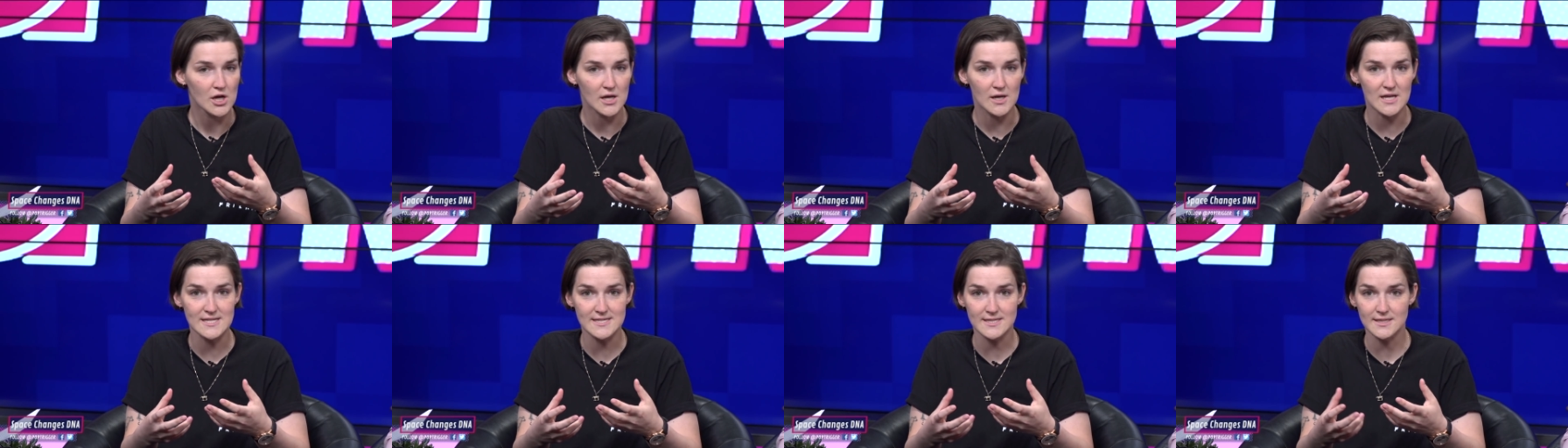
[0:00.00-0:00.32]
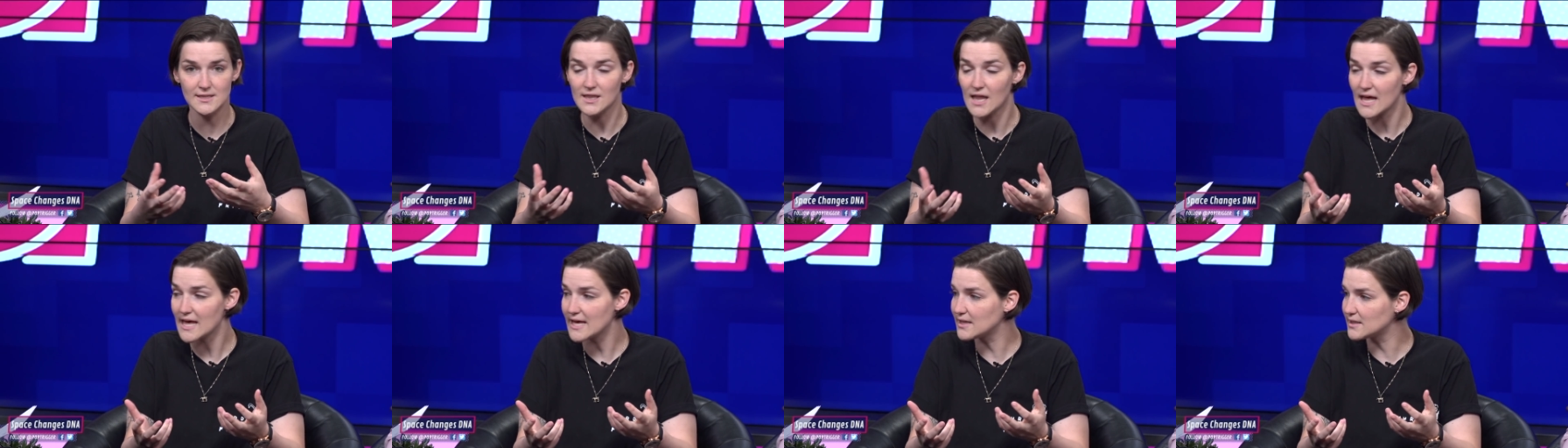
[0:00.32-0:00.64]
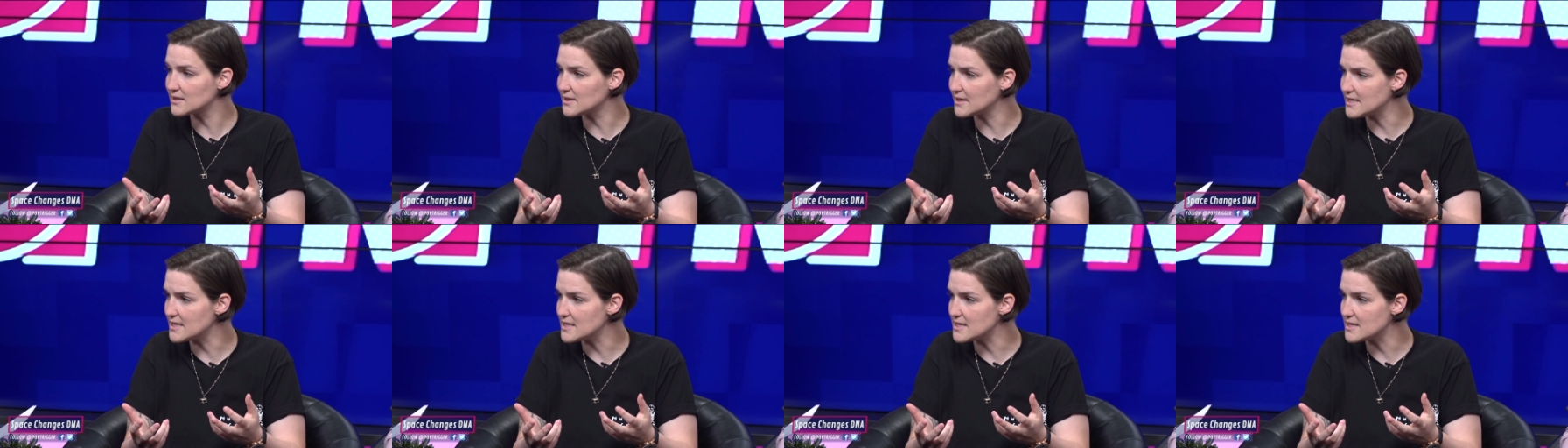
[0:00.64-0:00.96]
is
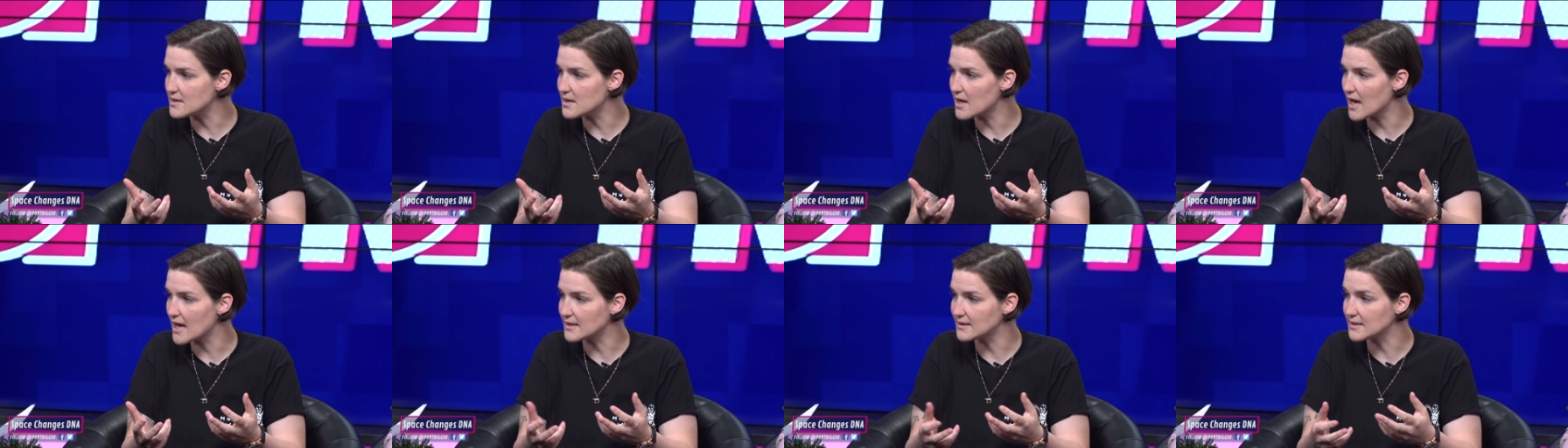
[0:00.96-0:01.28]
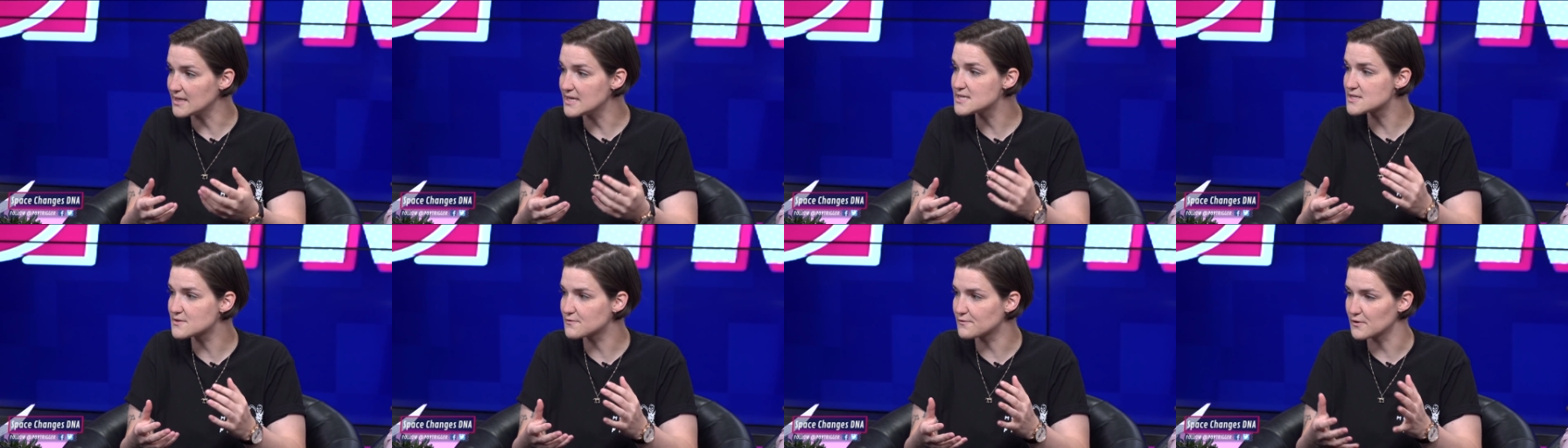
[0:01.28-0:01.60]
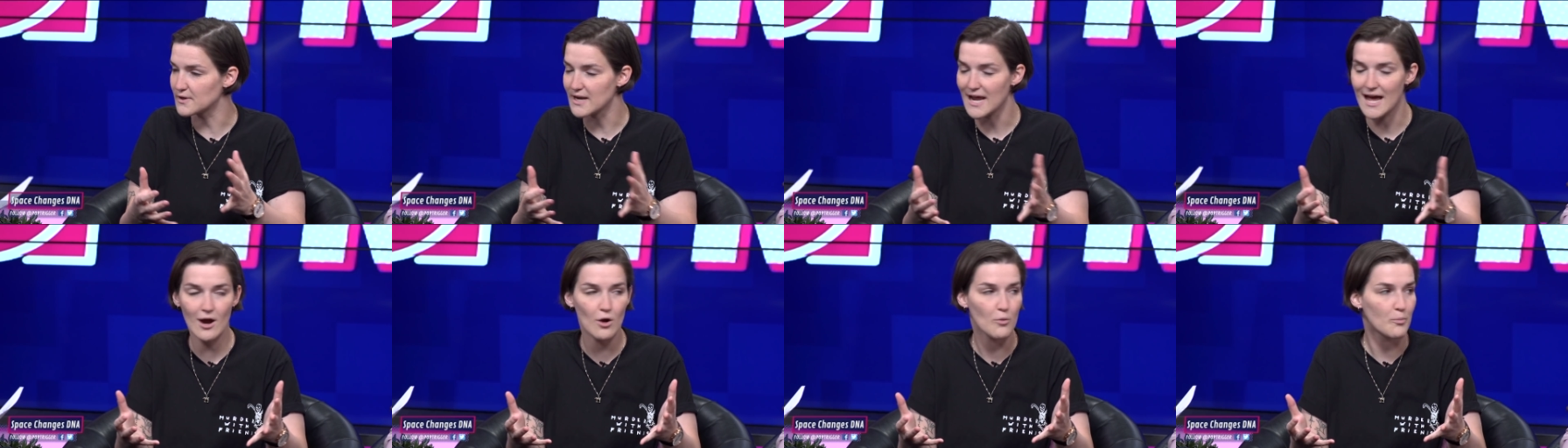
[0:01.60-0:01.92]
likely, at least for
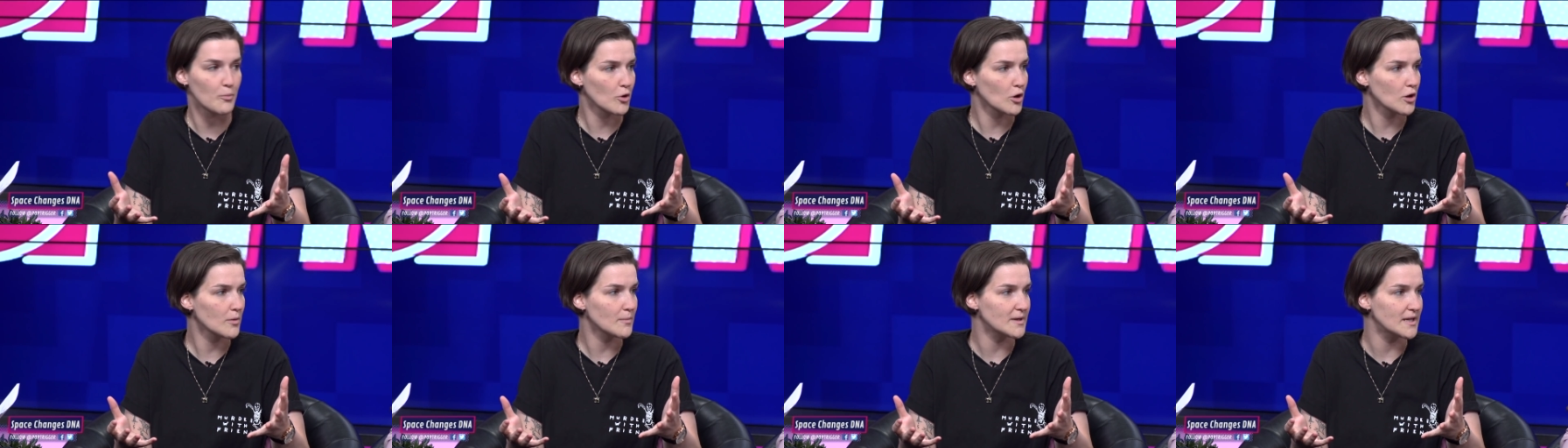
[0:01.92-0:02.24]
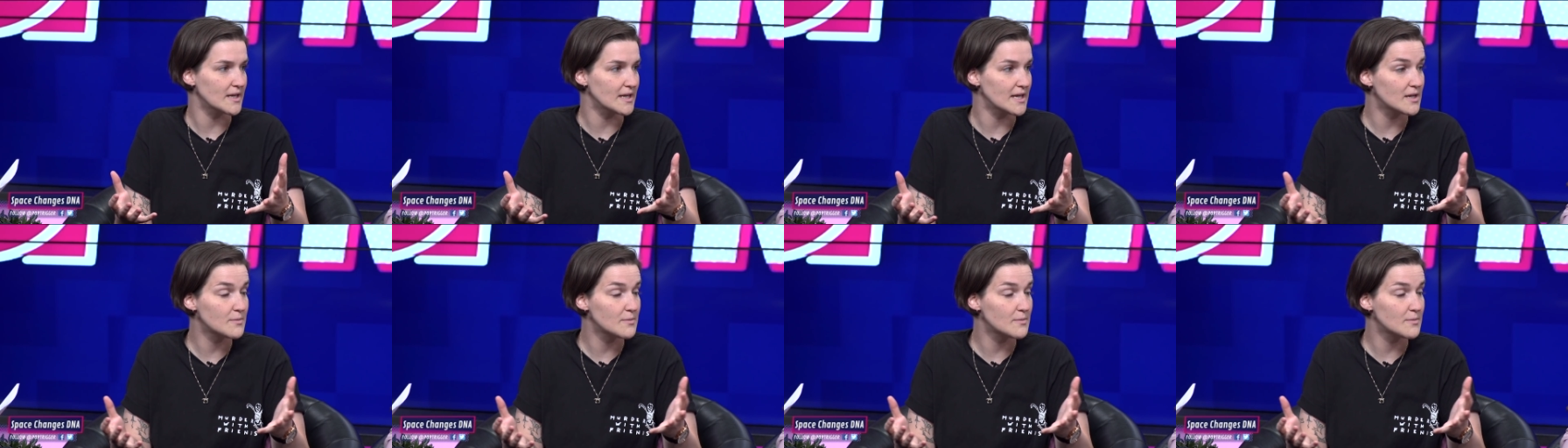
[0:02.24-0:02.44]
now, permanent.